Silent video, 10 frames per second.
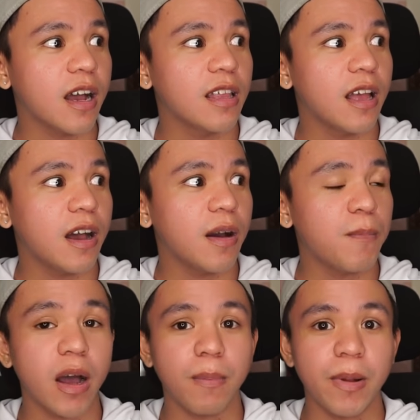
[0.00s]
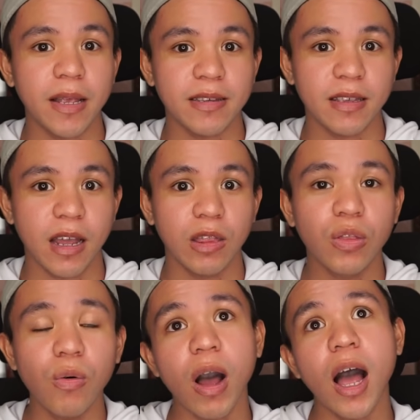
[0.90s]
kanang mga places na
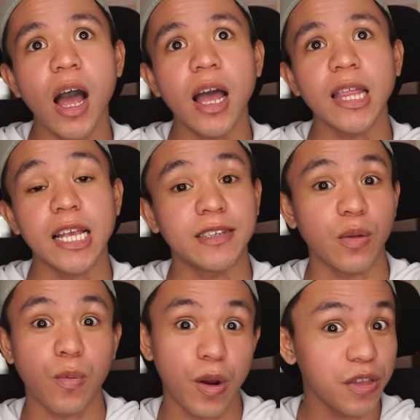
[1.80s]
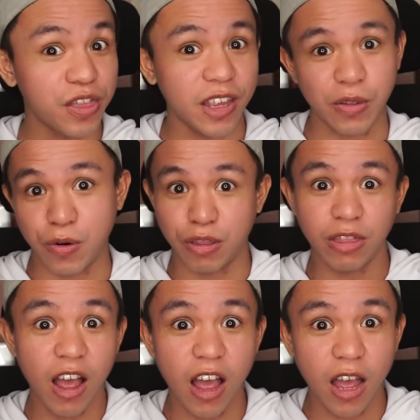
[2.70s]
natuan. Is it worth it or
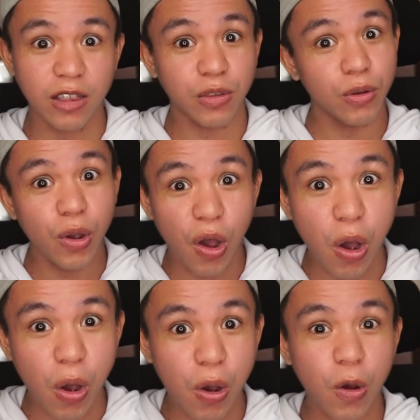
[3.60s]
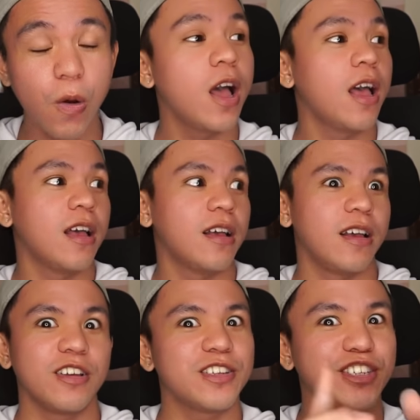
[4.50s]
not to go?
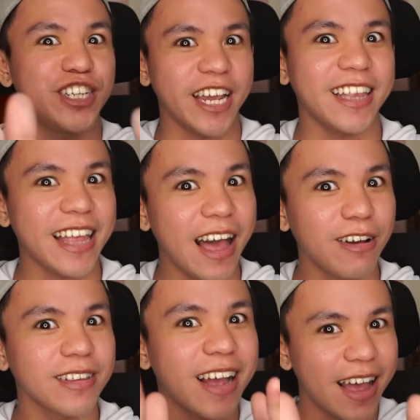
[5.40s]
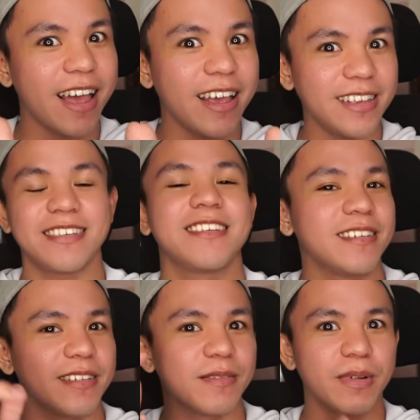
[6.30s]
So check it out,
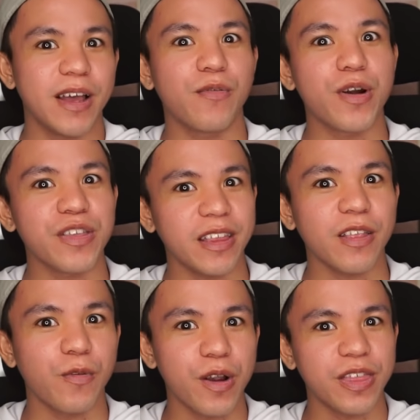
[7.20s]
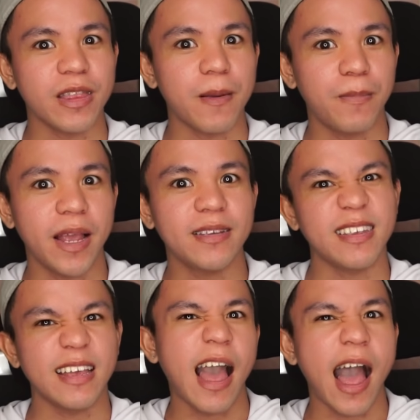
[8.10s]
guys. Mga worth it na
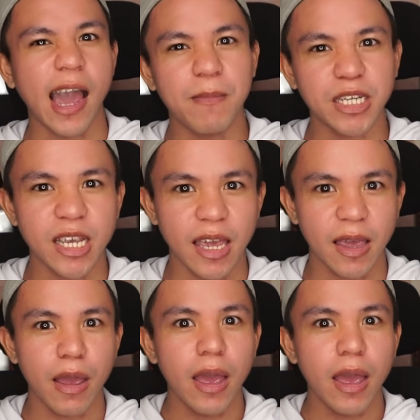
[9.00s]
places. Aray ba siya